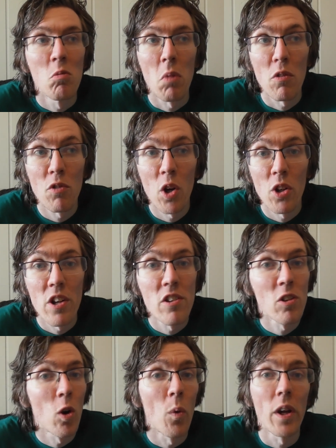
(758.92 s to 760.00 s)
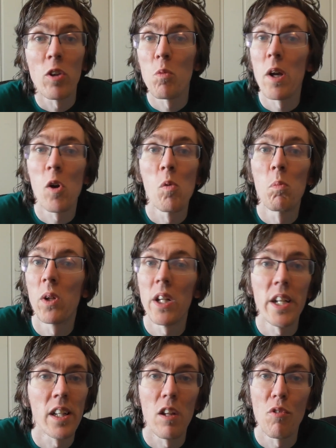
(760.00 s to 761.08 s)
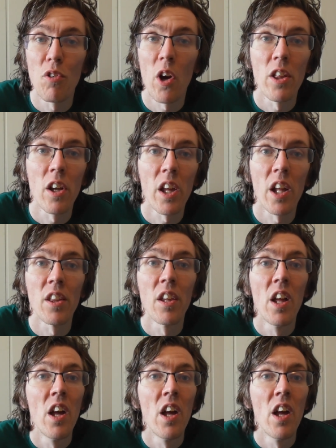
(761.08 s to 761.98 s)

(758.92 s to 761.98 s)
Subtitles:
My father is going to be completely fine again.